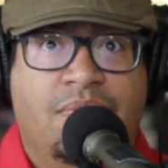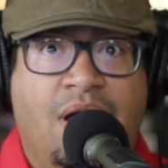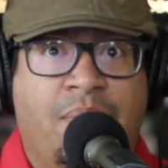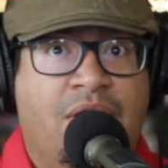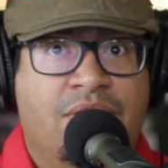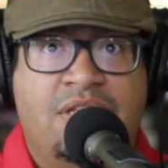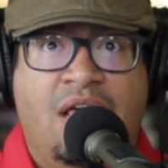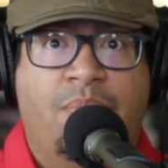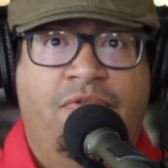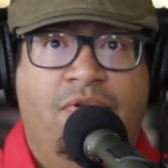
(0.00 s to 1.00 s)
I'm here in
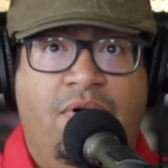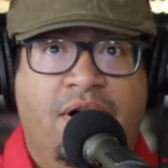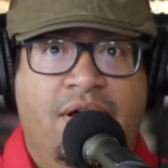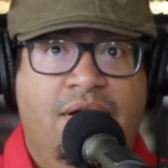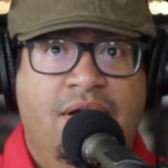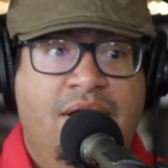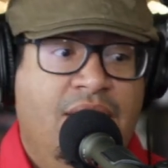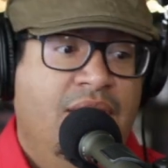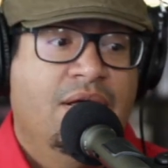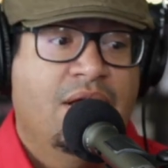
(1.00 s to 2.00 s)
Tampa, Florida.
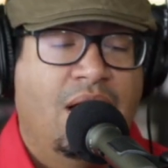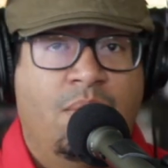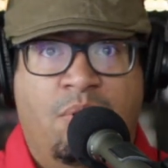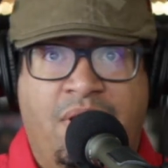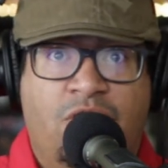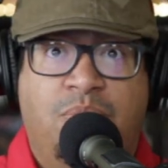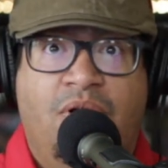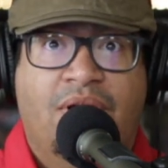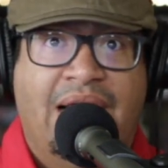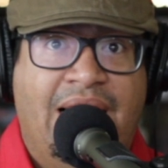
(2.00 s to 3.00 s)
I'm a
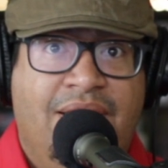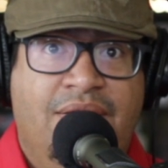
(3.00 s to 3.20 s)
baseball guy.